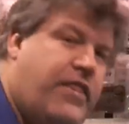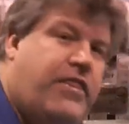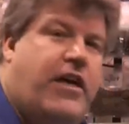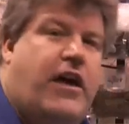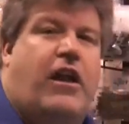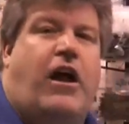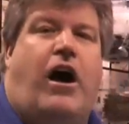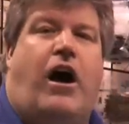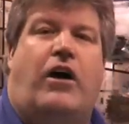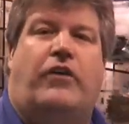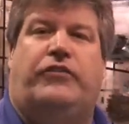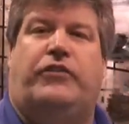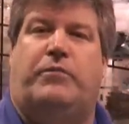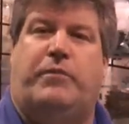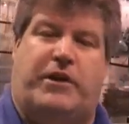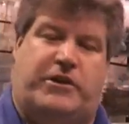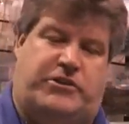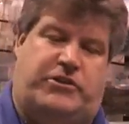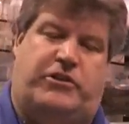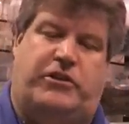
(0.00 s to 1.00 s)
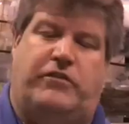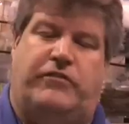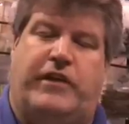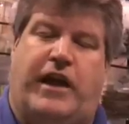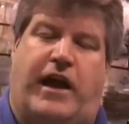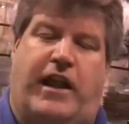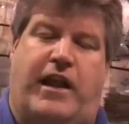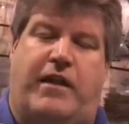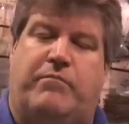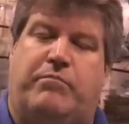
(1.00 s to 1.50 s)
And then also make sure
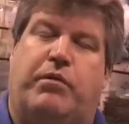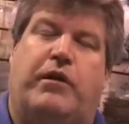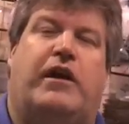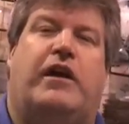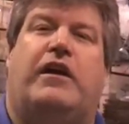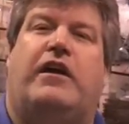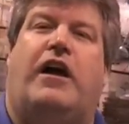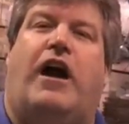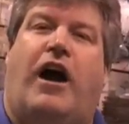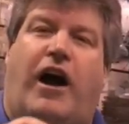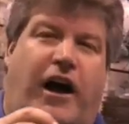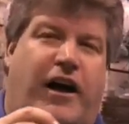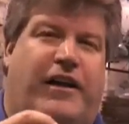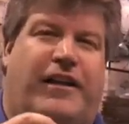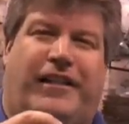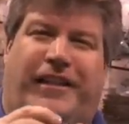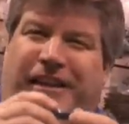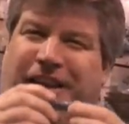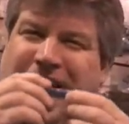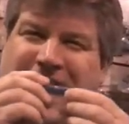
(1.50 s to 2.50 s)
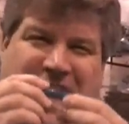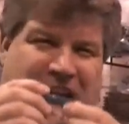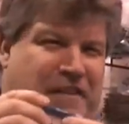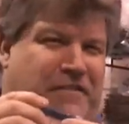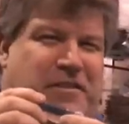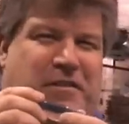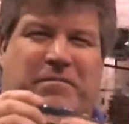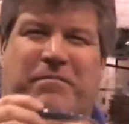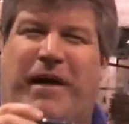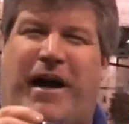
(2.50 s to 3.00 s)
you've got a big, ugly,
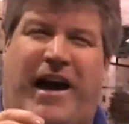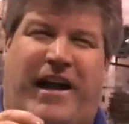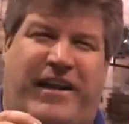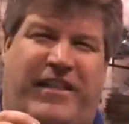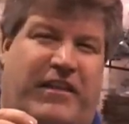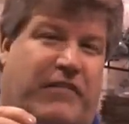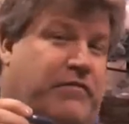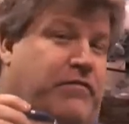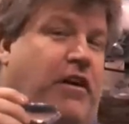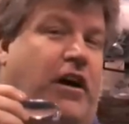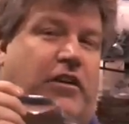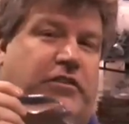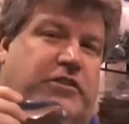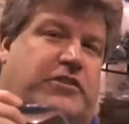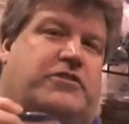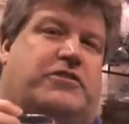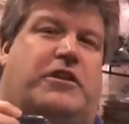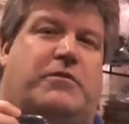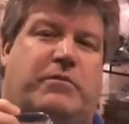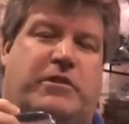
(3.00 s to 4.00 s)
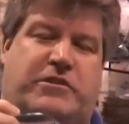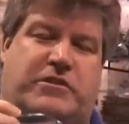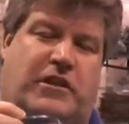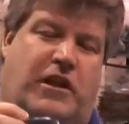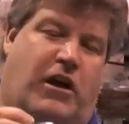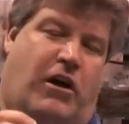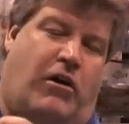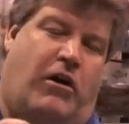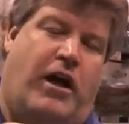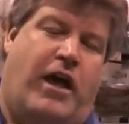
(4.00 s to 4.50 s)
heavy body that falls extremely
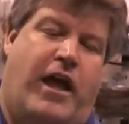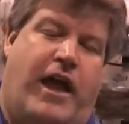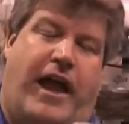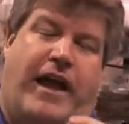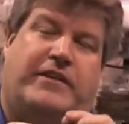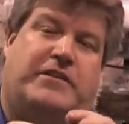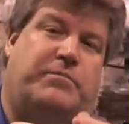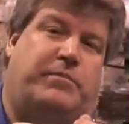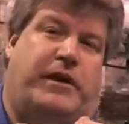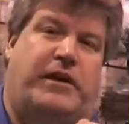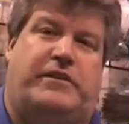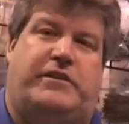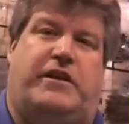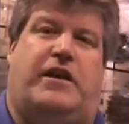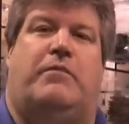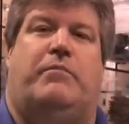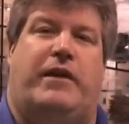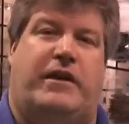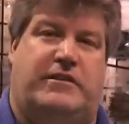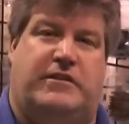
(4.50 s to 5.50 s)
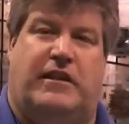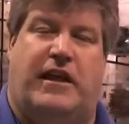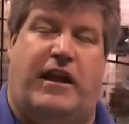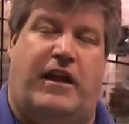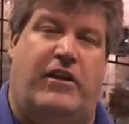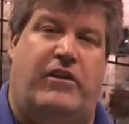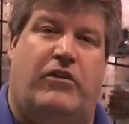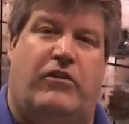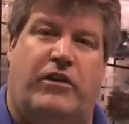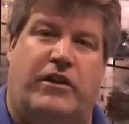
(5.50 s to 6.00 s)
slow, has a big tail, makes a
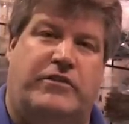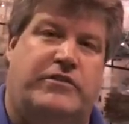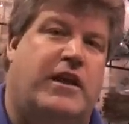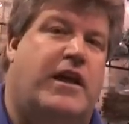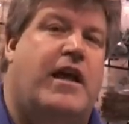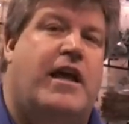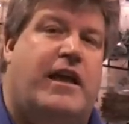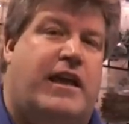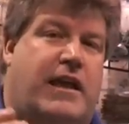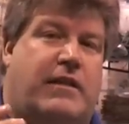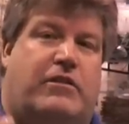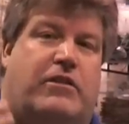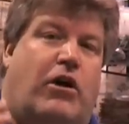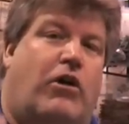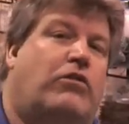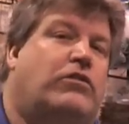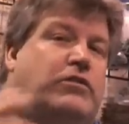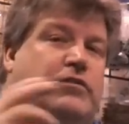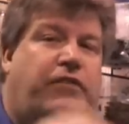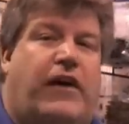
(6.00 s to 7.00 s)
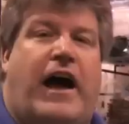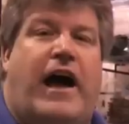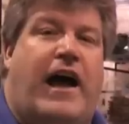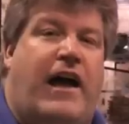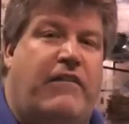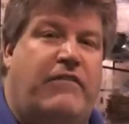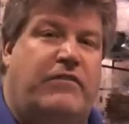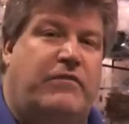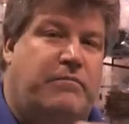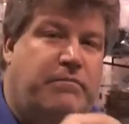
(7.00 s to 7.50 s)
lot of noise. Get those
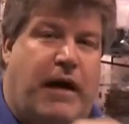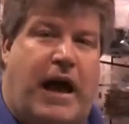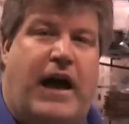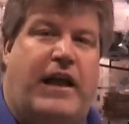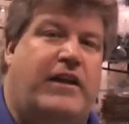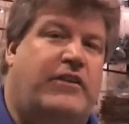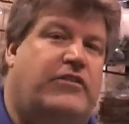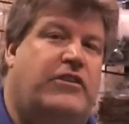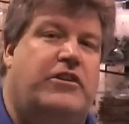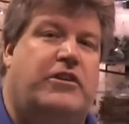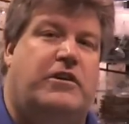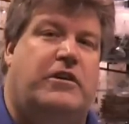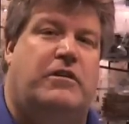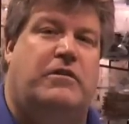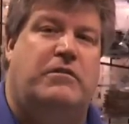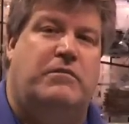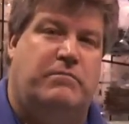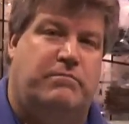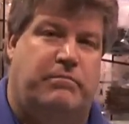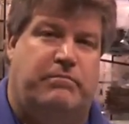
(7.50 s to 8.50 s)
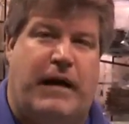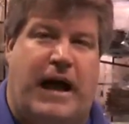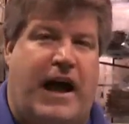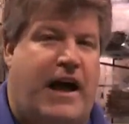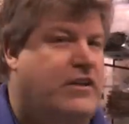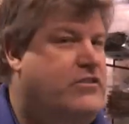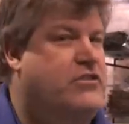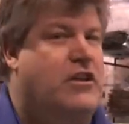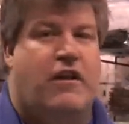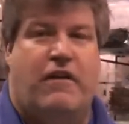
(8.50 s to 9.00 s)
5 bodies in your
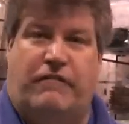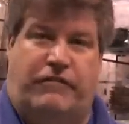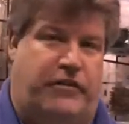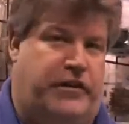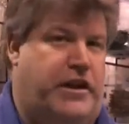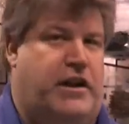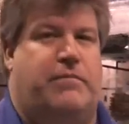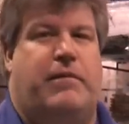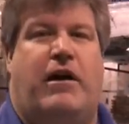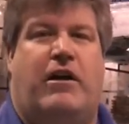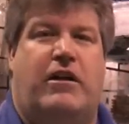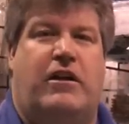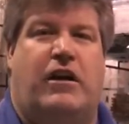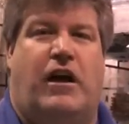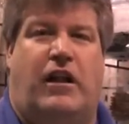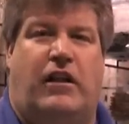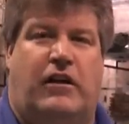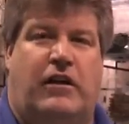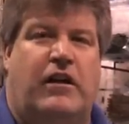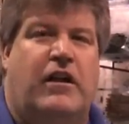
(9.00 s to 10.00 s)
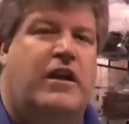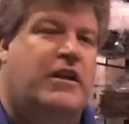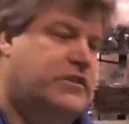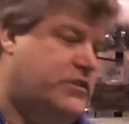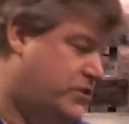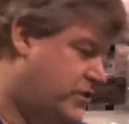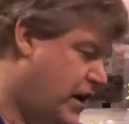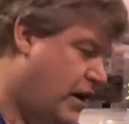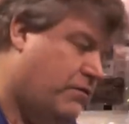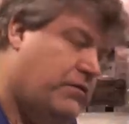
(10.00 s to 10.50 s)
box. Forget about color.
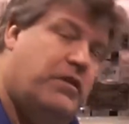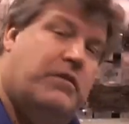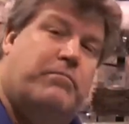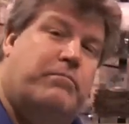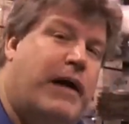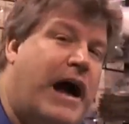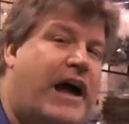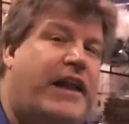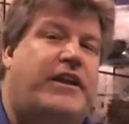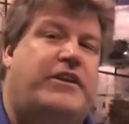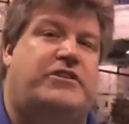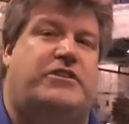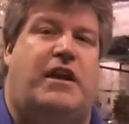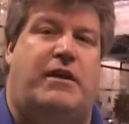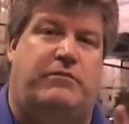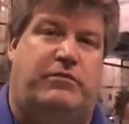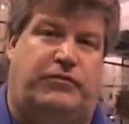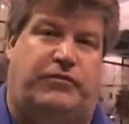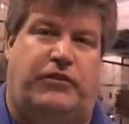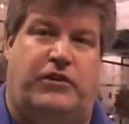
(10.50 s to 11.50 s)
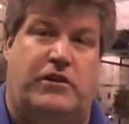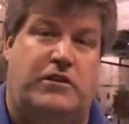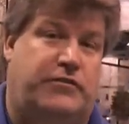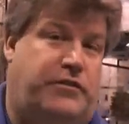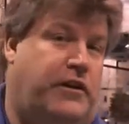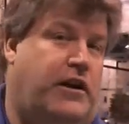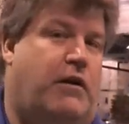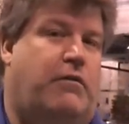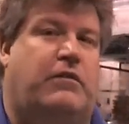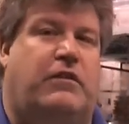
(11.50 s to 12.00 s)
Start with the body shapes
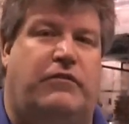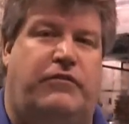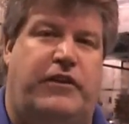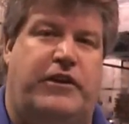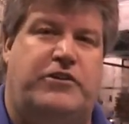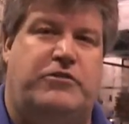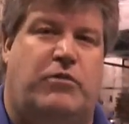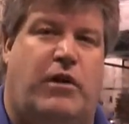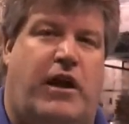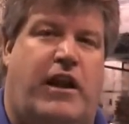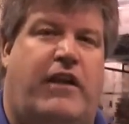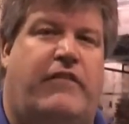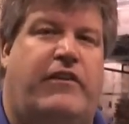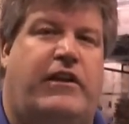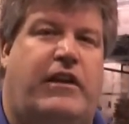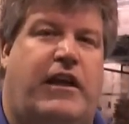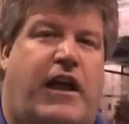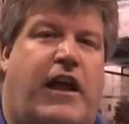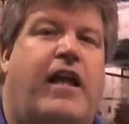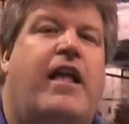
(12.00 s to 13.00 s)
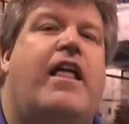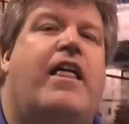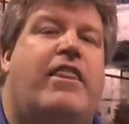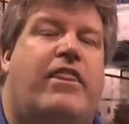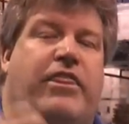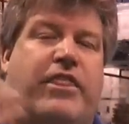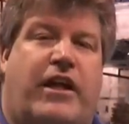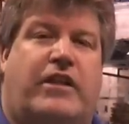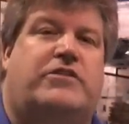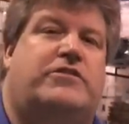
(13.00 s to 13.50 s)
first. Figure out what the fish want every day.
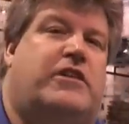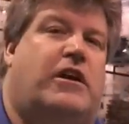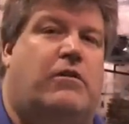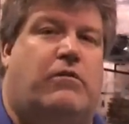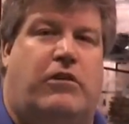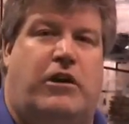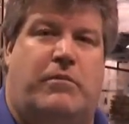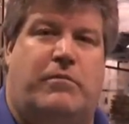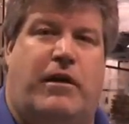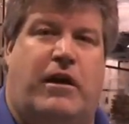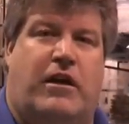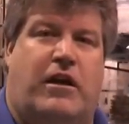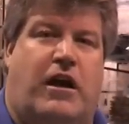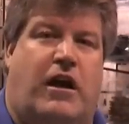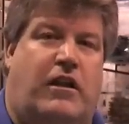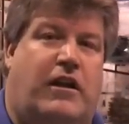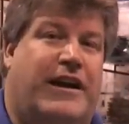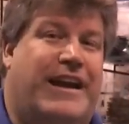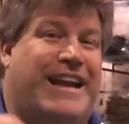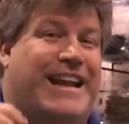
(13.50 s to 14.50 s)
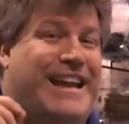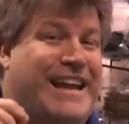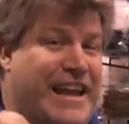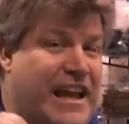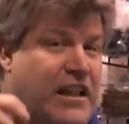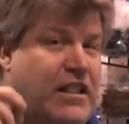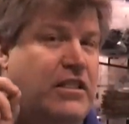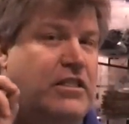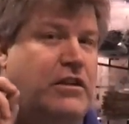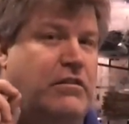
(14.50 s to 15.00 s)
Then start worrying about color.
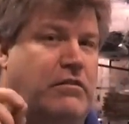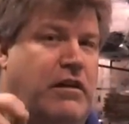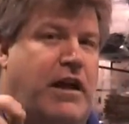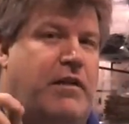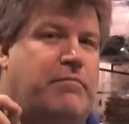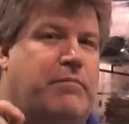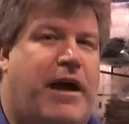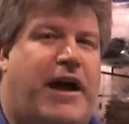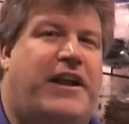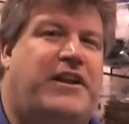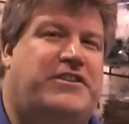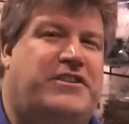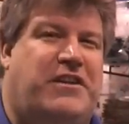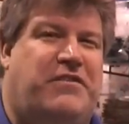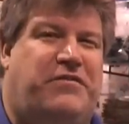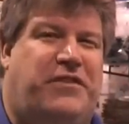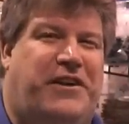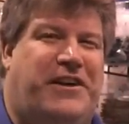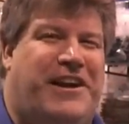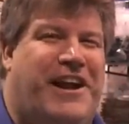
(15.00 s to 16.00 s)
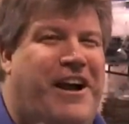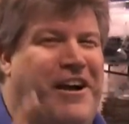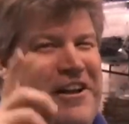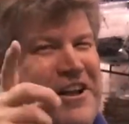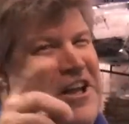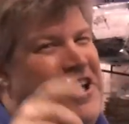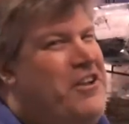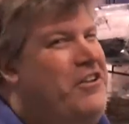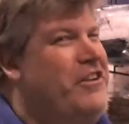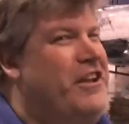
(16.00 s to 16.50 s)
Get the right body shape figured
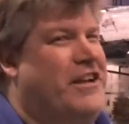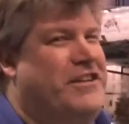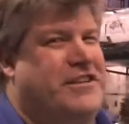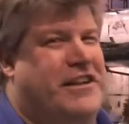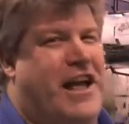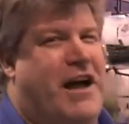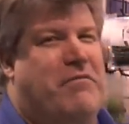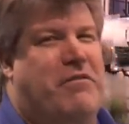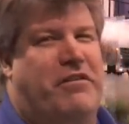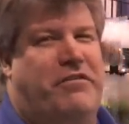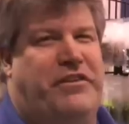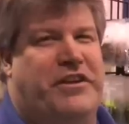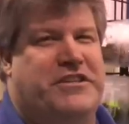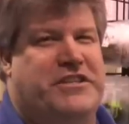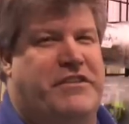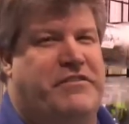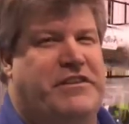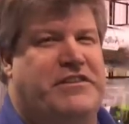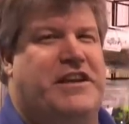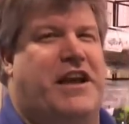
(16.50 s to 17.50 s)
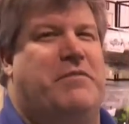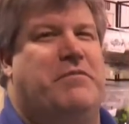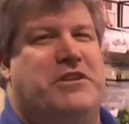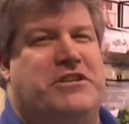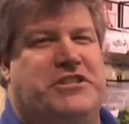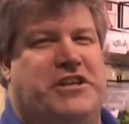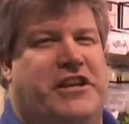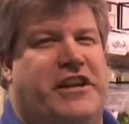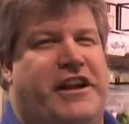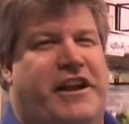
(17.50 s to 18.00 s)
out. You'll catch a lot more fish every
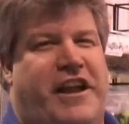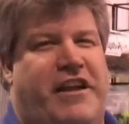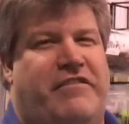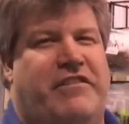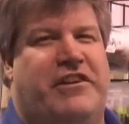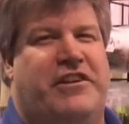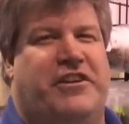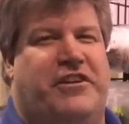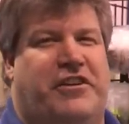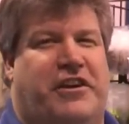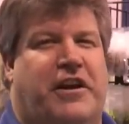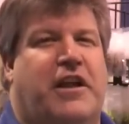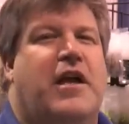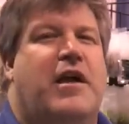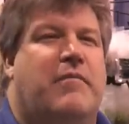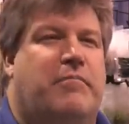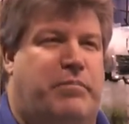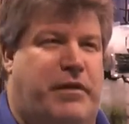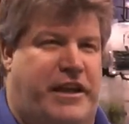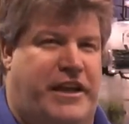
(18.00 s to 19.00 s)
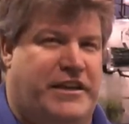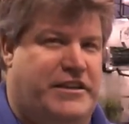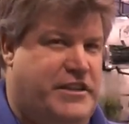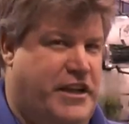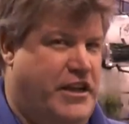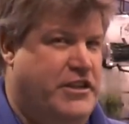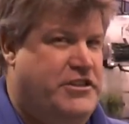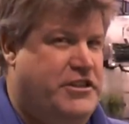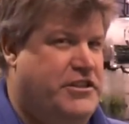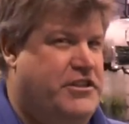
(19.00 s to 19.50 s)
time you're jigging in heavy current. Pay
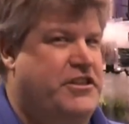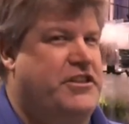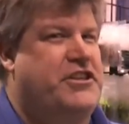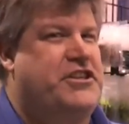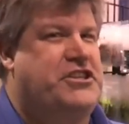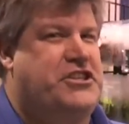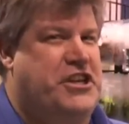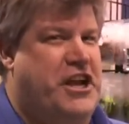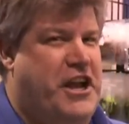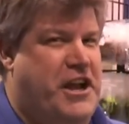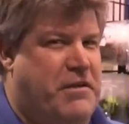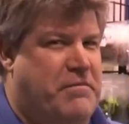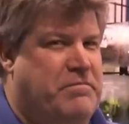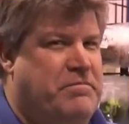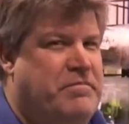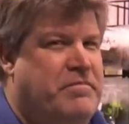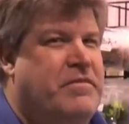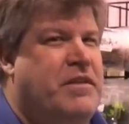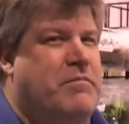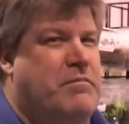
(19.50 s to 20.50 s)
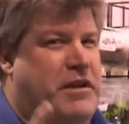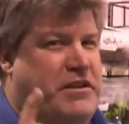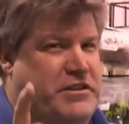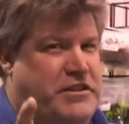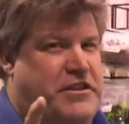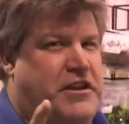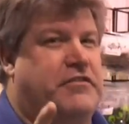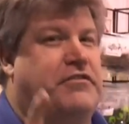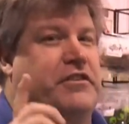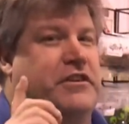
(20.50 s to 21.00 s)
attention to the shape.
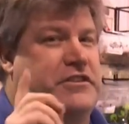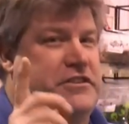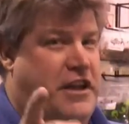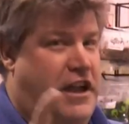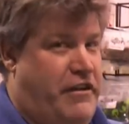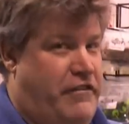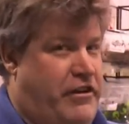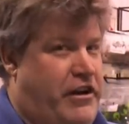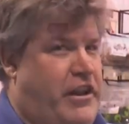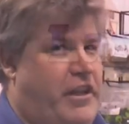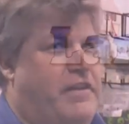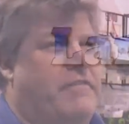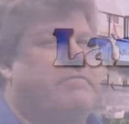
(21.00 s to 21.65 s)
Makes a difference every